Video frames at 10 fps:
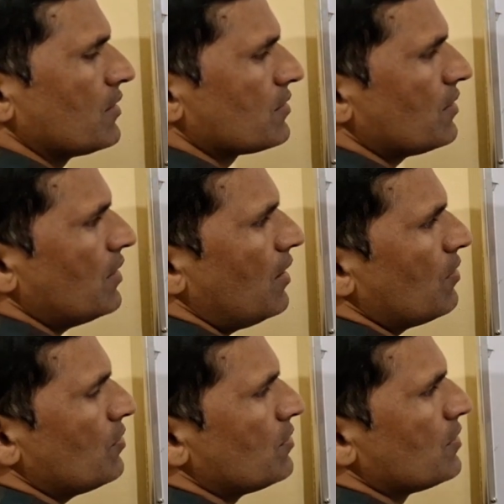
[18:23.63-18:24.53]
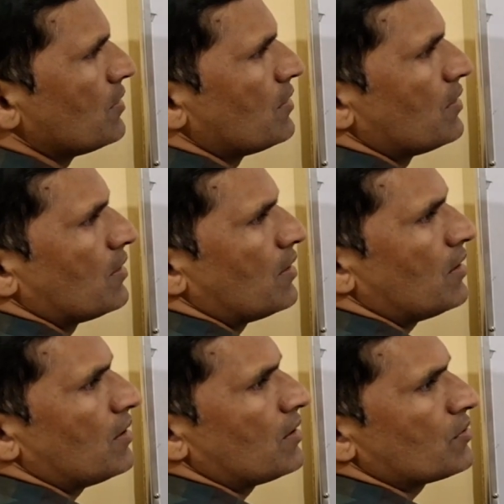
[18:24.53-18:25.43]
So now
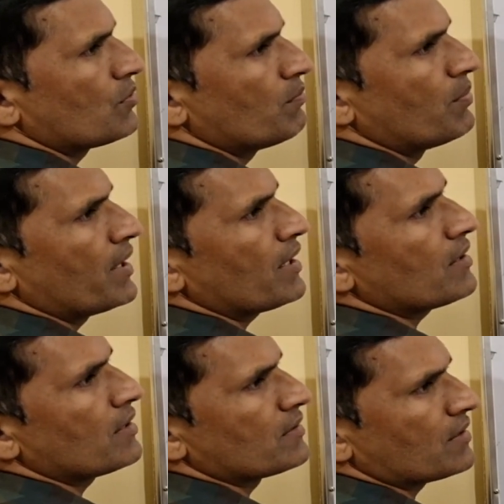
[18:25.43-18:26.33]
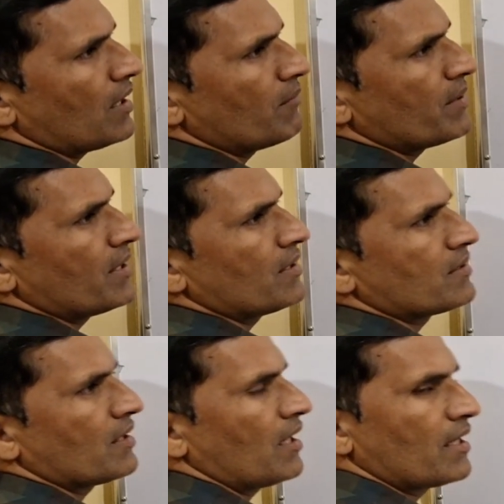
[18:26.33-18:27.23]
to bring this
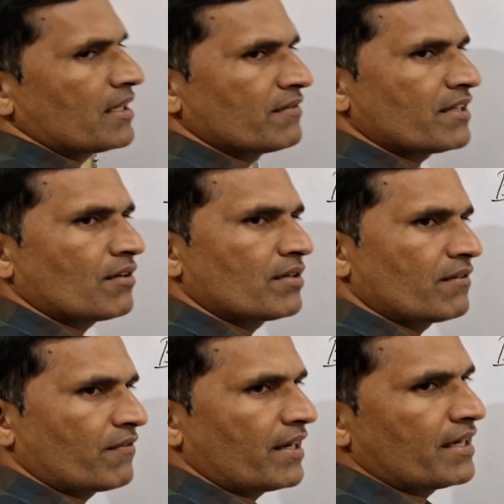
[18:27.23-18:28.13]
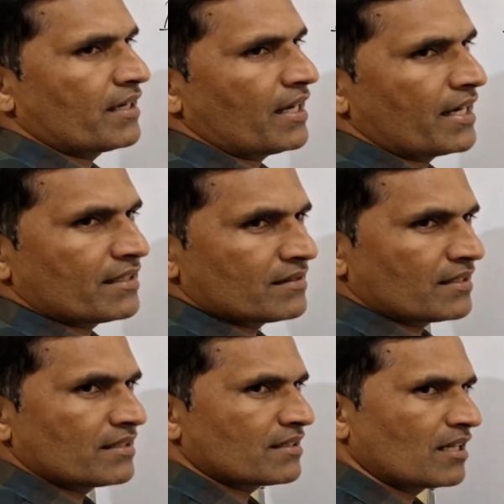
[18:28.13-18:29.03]
combination, already we have defined lattice
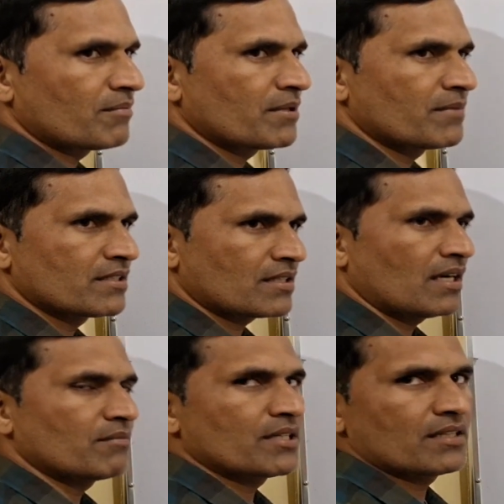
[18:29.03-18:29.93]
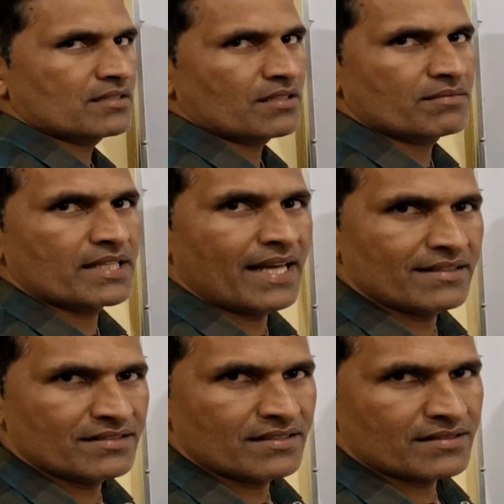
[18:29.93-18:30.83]
enthalpy means combination of the
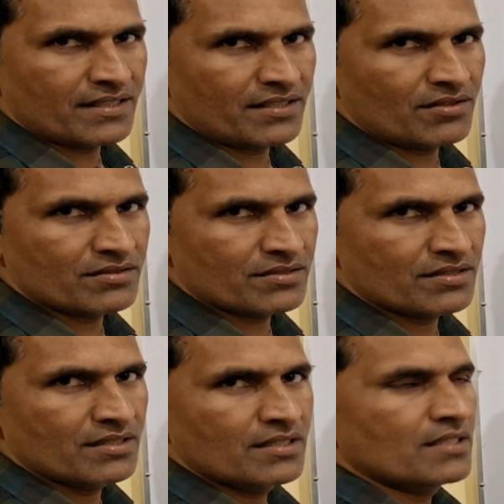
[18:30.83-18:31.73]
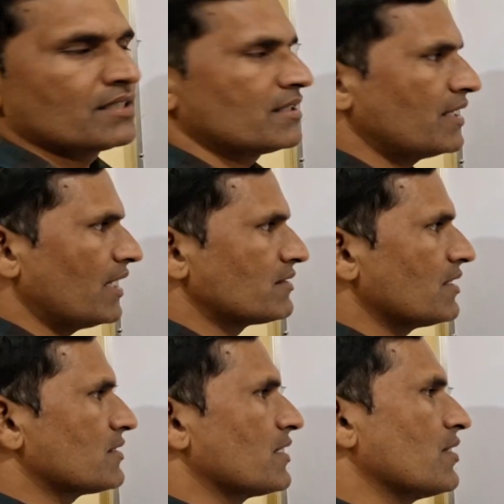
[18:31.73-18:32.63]
gaseous ions.
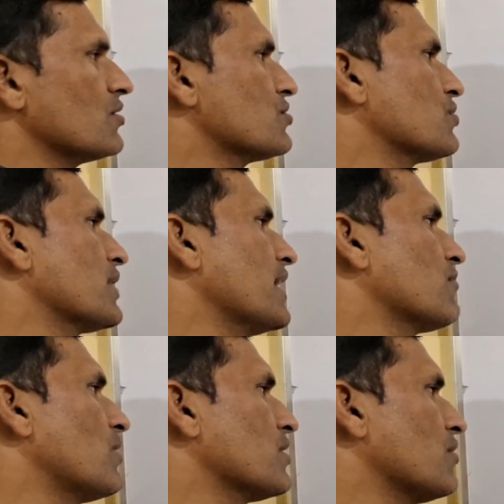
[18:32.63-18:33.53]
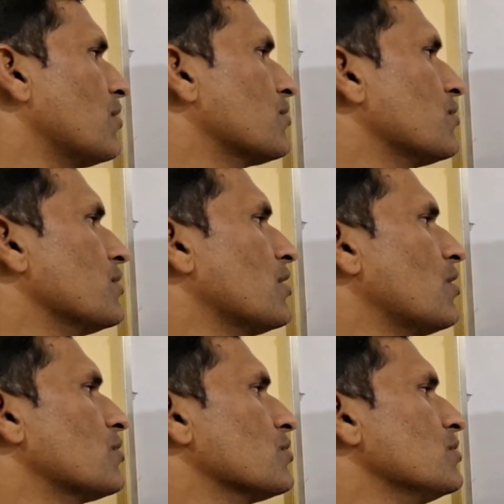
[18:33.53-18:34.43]
Gaseous ions, to get what you have to do, you
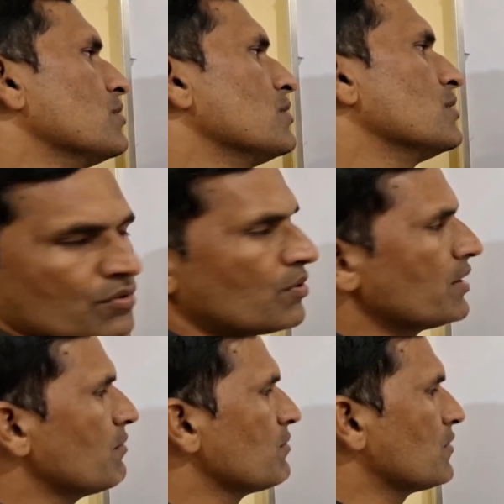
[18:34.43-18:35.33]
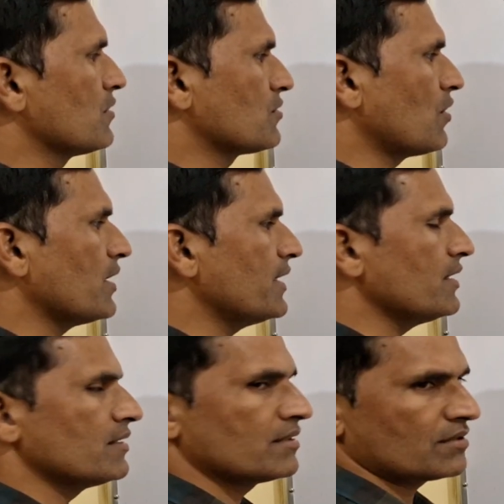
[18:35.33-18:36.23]
have to sodium
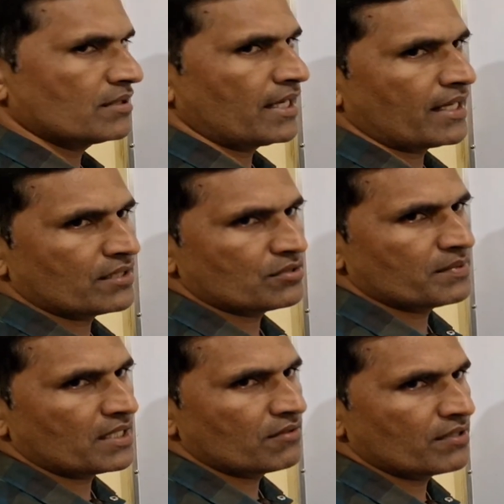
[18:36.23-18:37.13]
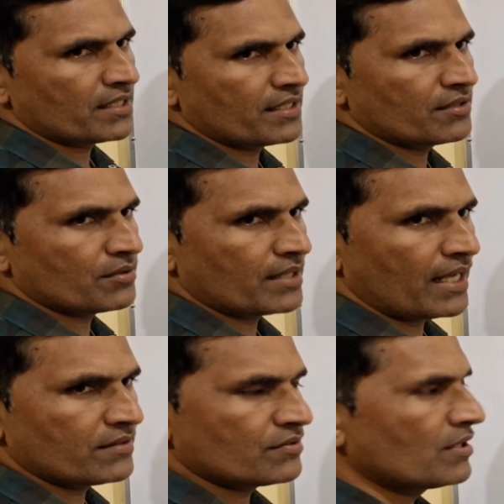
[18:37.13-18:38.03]
solid, so that has to be converted into
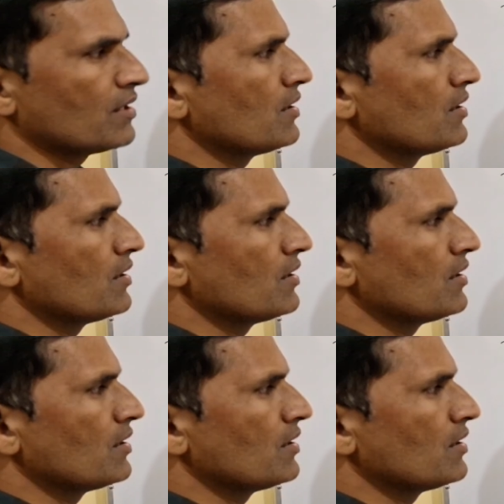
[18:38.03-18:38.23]
gas.